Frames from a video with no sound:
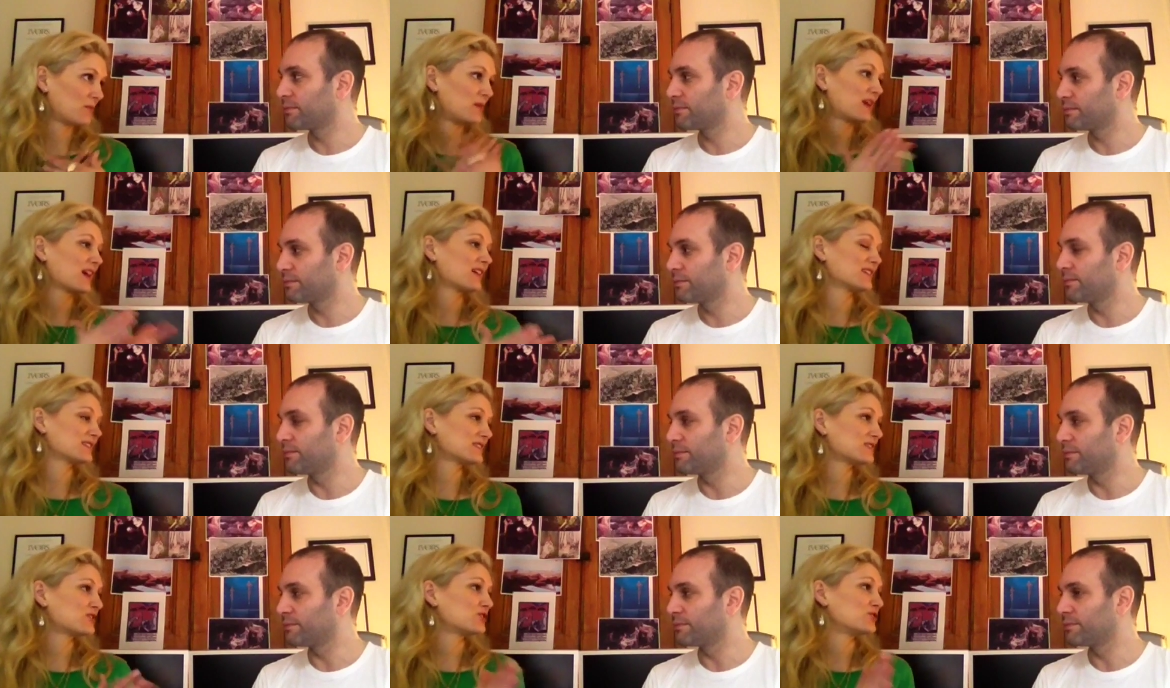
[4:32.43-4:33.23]

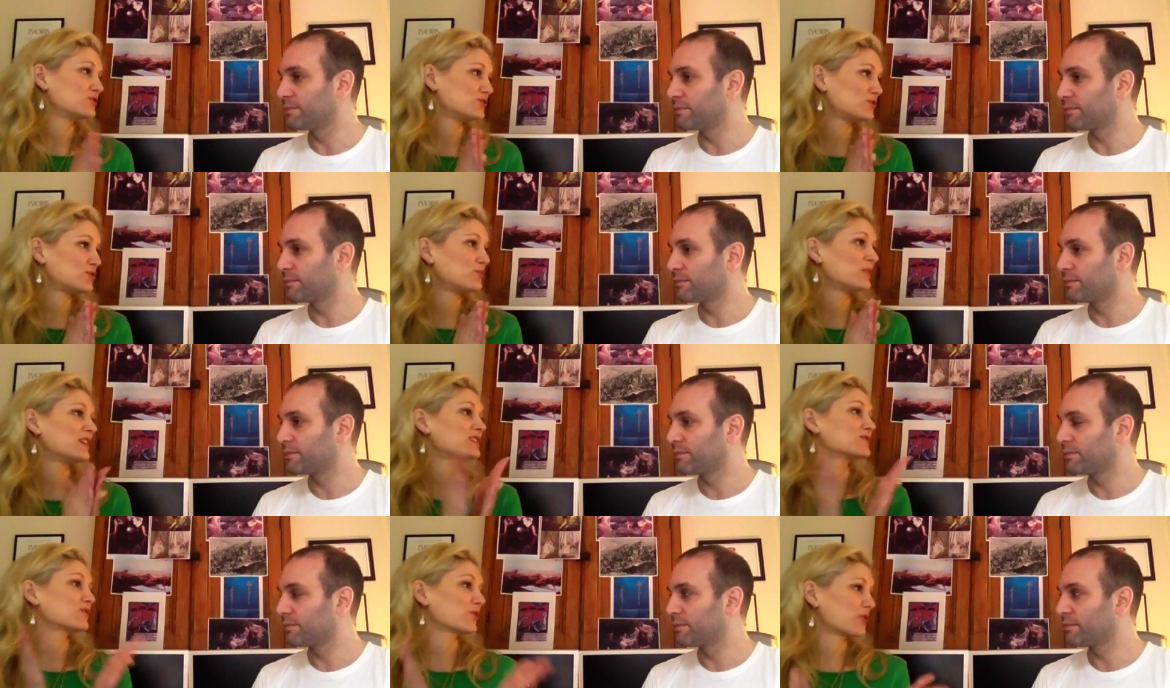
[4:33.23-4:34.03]
Speaker 1: because mm. to do two
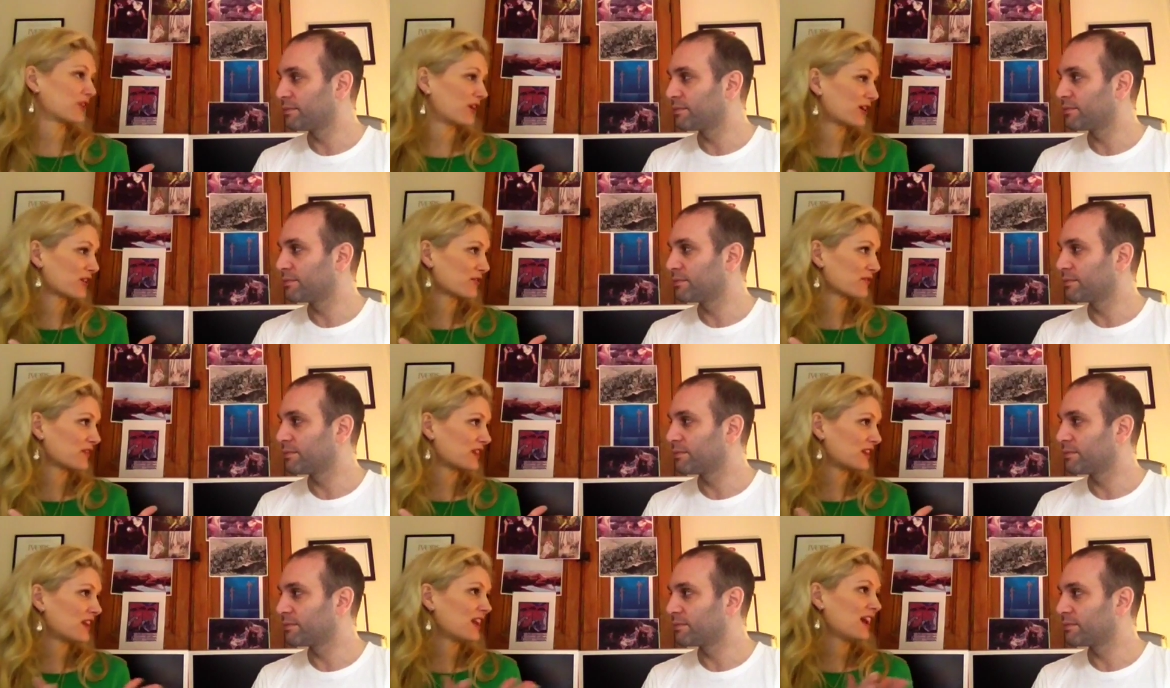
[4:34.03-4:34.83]
minutes of
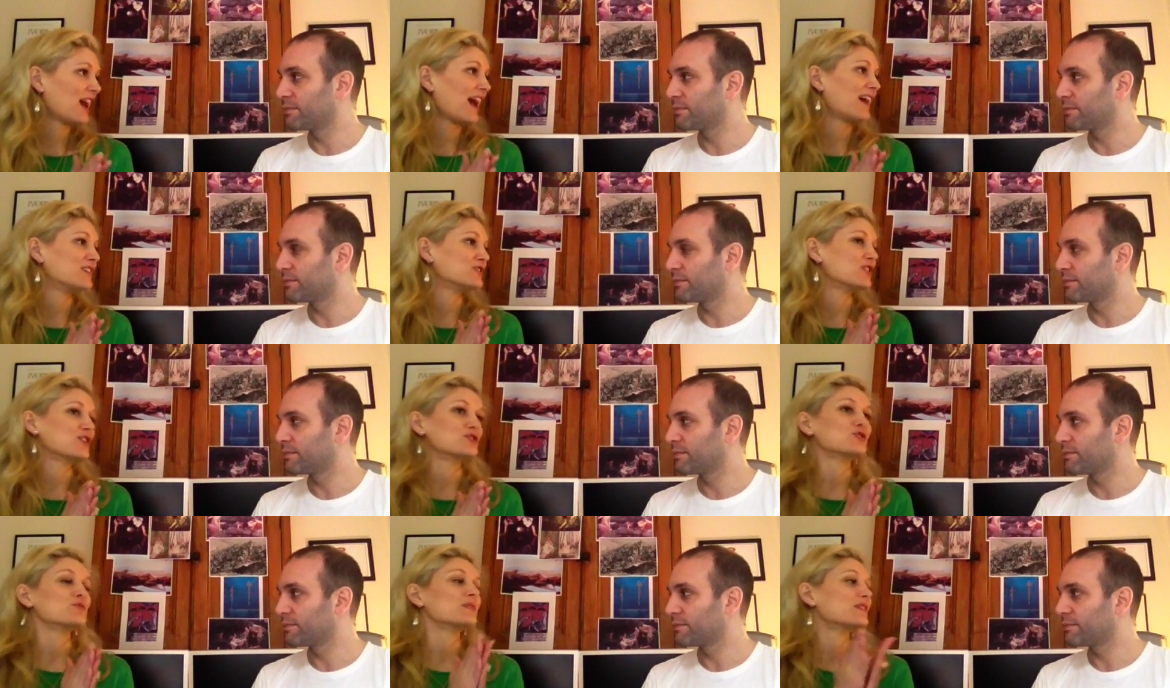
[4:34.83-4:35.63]
choreography and
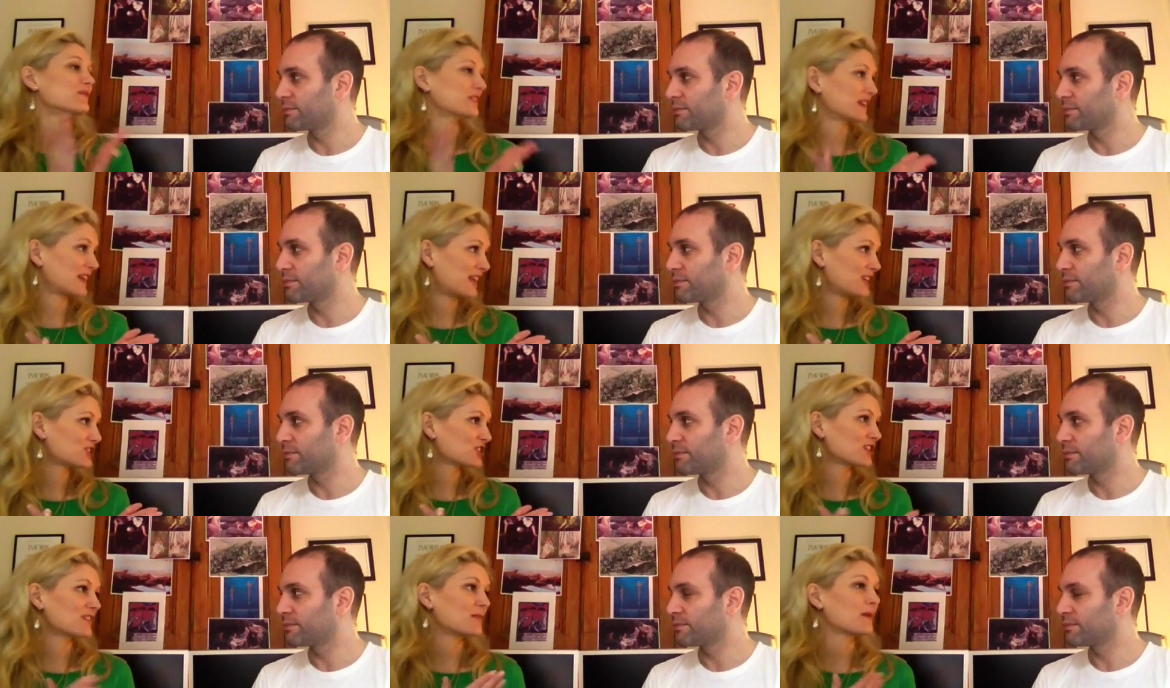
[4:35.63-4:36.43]
a two minute
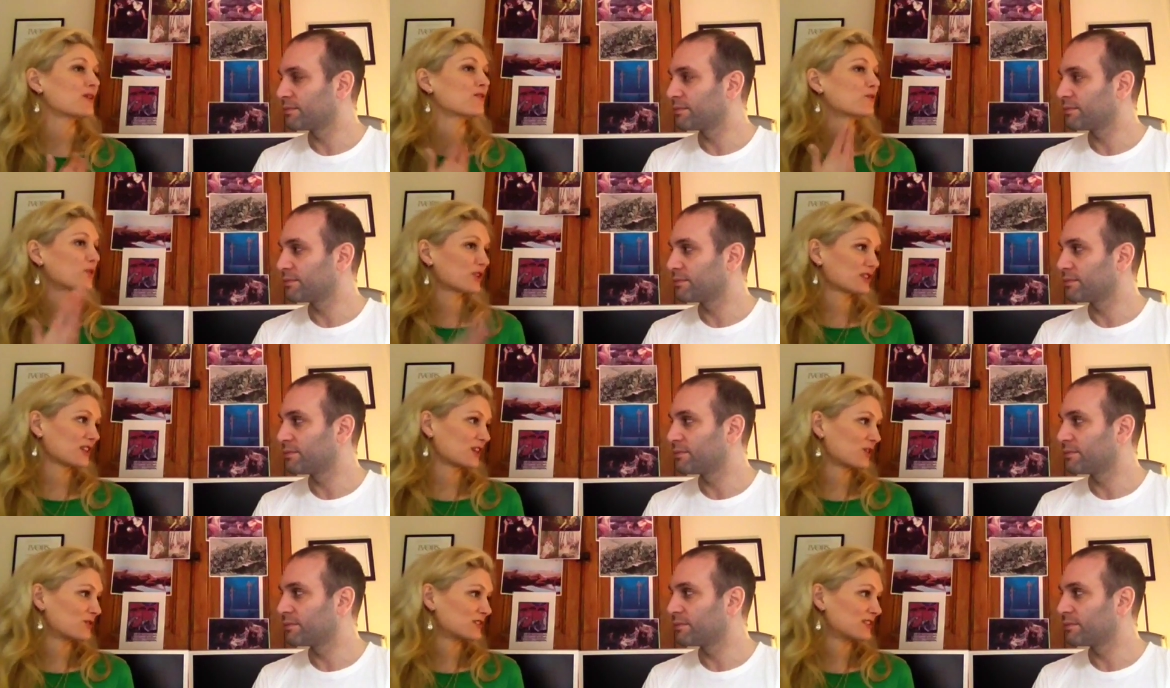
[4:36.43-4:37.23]
variation, the amount of work
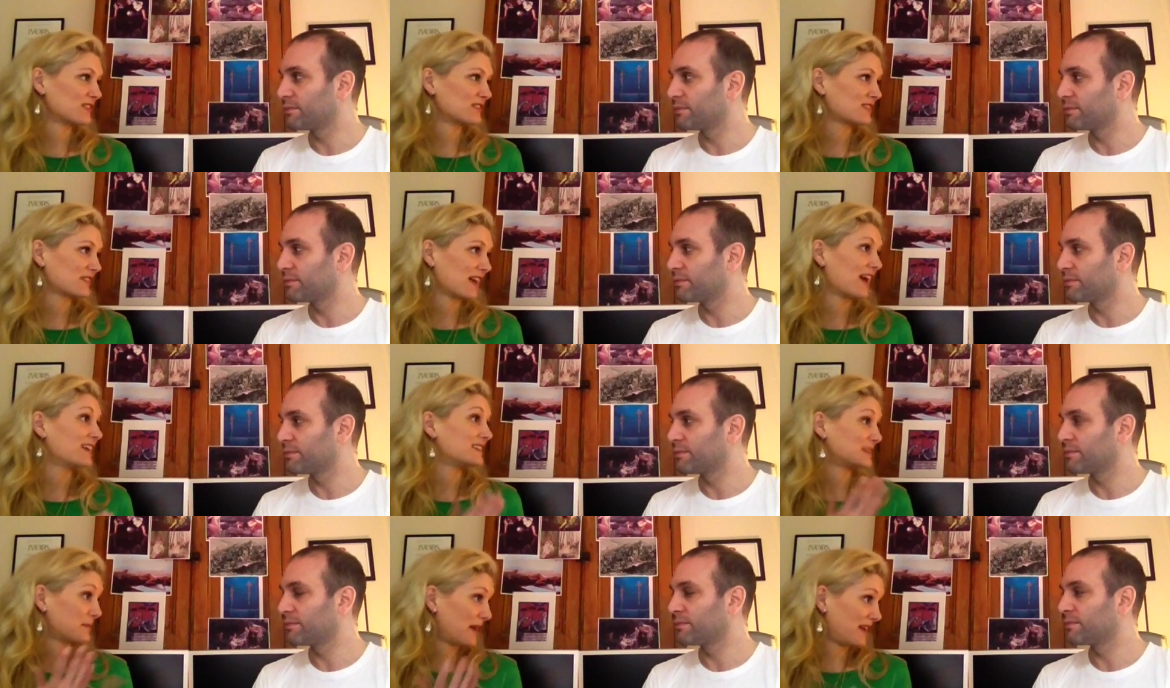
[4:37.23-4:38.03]
that goes into that
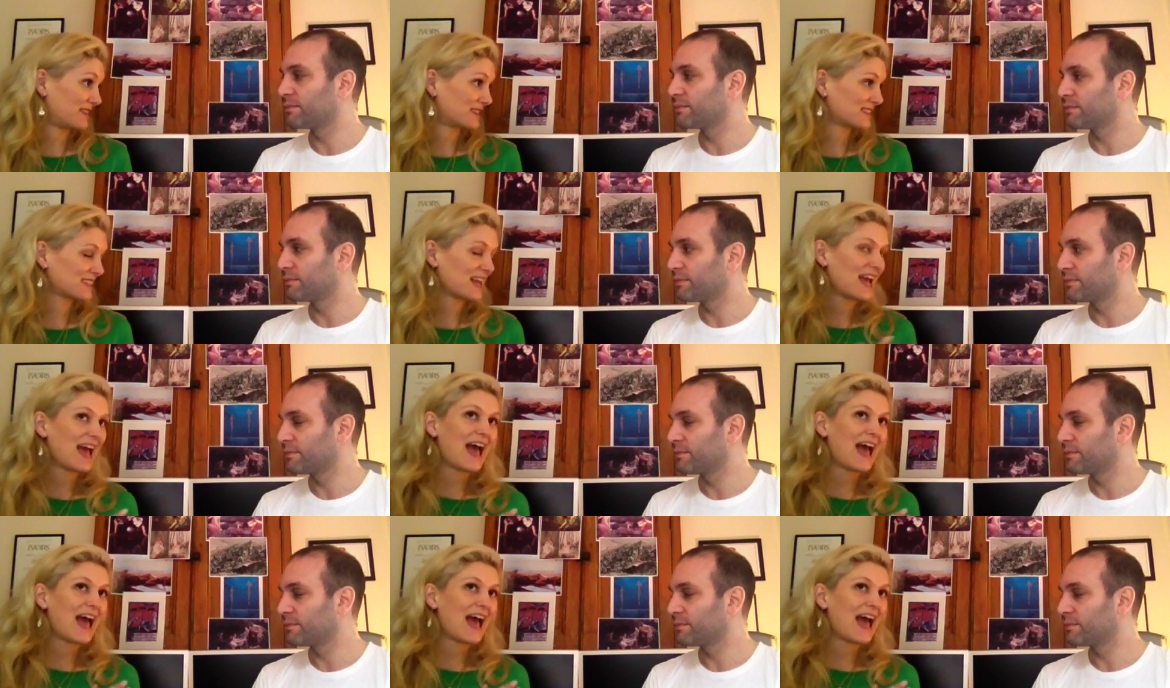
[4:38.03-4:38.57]
is immense.